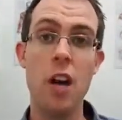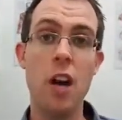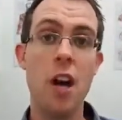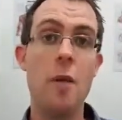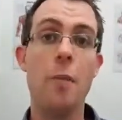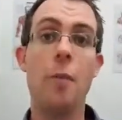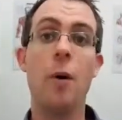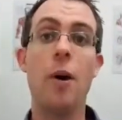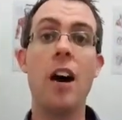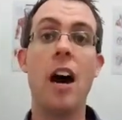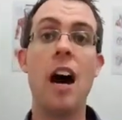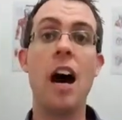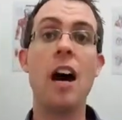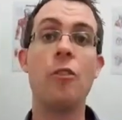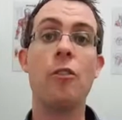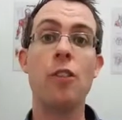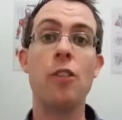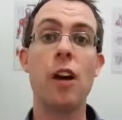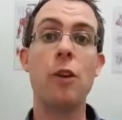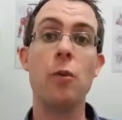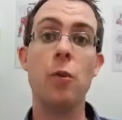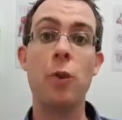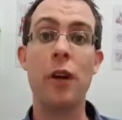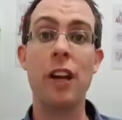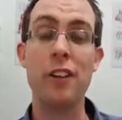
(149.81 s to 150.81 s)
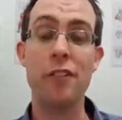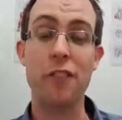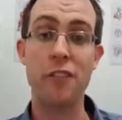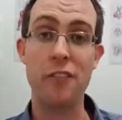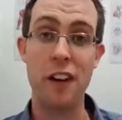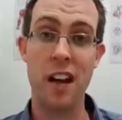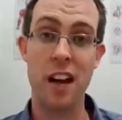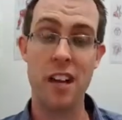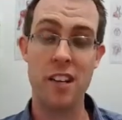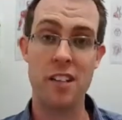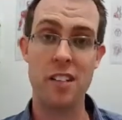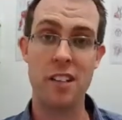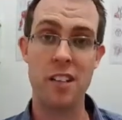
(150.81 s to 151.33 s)
my heart rate will get
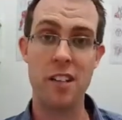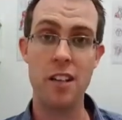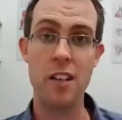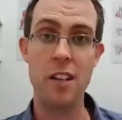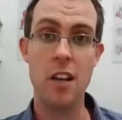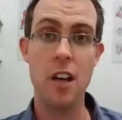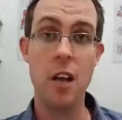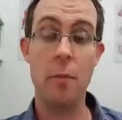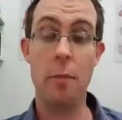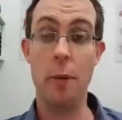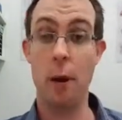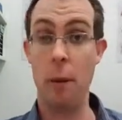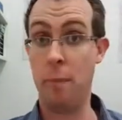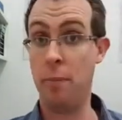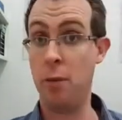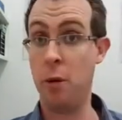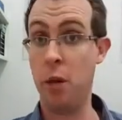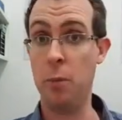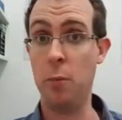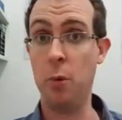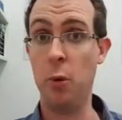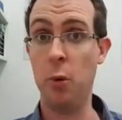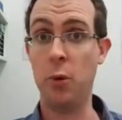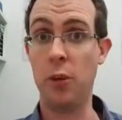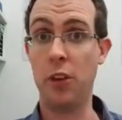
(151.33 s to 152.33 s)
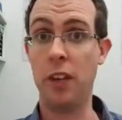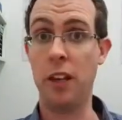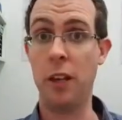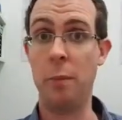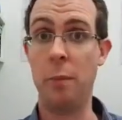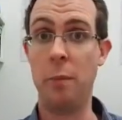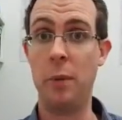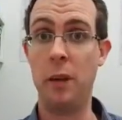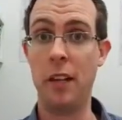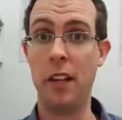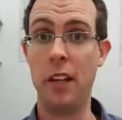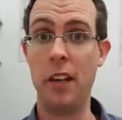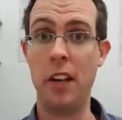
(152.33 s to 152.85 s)
faster, my pupils get
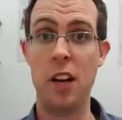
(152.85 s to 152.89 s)
bigger,